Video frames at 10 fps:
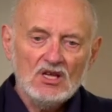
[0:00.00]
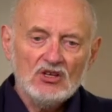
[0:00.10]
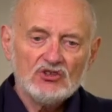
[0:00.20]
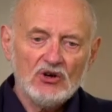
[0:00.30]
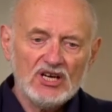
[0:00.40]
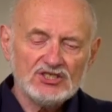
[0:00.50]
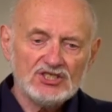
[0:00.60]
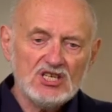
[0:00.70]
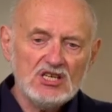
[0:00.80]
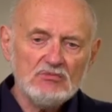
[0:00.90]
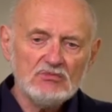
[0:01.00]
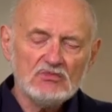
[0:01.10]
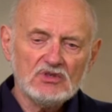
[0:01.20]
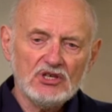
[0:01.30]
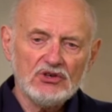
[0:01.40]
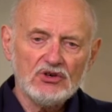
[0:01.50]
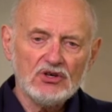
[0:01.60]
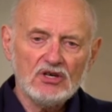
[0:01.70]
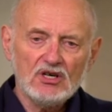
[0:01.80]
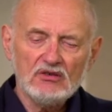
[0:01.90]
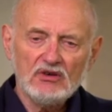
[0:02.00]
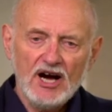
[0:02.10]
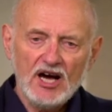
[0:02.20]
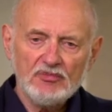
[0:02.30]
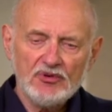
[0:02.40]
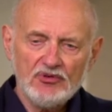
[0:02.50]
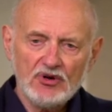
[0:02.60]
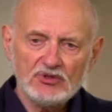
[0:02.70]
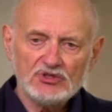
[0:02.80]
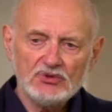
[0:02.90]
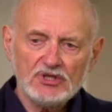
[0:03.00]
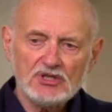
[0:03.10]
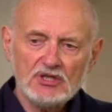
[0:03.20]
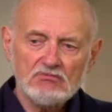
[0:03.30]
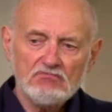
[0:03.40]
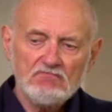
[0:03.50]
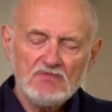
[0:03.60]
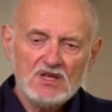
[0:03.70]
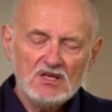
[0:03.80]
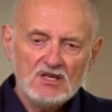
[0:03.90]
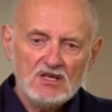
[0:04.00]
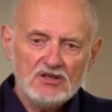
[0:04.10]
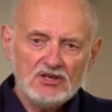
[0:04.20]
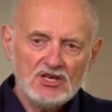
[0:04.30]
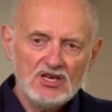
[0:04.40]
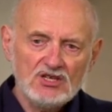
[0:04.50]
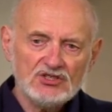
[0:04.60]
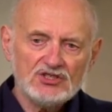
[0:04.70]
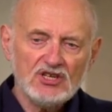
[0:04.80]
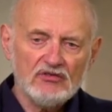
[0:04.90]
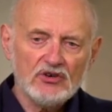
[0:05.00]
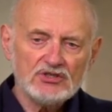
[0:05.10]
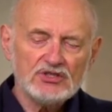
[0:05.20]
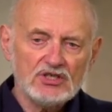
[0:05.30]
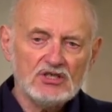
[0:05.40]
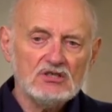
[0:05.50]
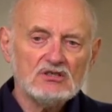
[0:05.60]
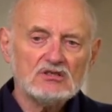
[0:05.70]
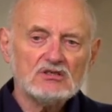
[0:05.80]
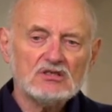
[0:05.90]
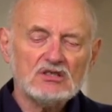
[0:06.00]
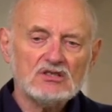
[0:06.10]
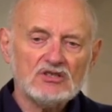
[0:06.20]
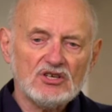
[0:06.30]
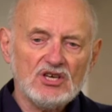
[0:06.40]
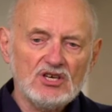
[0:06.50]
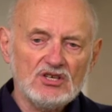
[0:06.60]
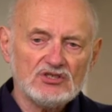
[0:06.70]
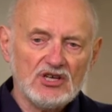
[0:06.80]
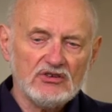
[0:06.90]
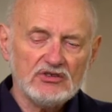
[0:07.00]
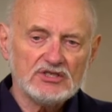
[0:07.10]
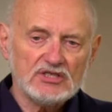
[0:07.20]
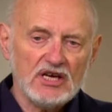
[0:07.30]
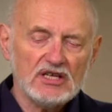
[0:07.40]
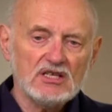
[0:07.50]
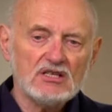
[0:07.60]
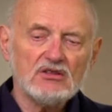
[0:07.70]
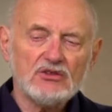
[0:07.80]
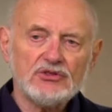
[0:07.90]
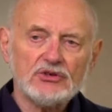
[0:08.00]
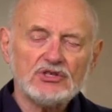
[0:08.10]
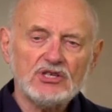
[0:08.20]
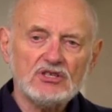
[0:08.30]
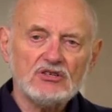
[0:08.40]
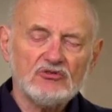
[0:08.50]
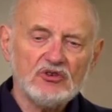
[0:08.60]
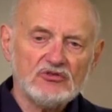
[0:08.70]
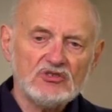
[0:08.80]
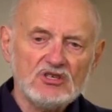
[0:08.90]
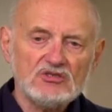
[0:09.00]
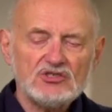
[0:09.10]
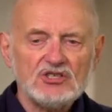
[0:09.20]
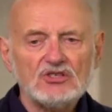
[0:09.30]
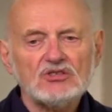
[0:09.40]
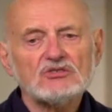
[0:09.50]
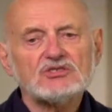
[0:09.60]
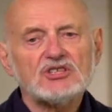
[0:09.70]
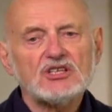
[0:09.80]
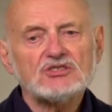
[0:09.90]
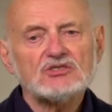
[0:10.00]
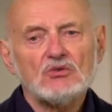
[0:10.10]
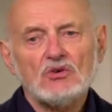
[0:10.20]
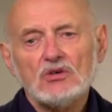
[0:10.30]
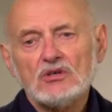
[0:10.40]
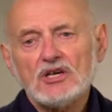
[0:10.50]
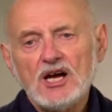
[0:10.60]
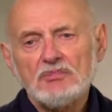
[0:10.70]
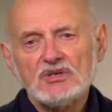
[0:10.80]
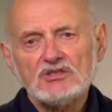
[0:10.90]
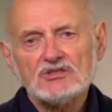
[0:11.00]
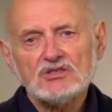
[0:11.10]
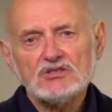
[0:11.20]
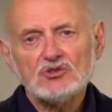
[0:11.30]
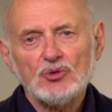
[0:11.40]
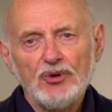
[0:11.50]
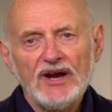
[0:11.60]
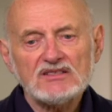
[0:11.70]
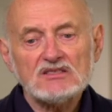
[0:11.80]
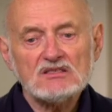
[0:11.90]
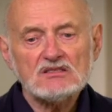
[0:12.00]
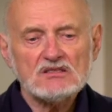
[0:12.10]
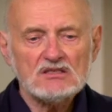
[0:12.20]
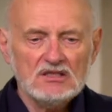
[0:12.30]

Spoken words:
So as a team leader of a high performance work team, the key is diversity. The key is understanding the 13 to 15 skill sets or competencies or practices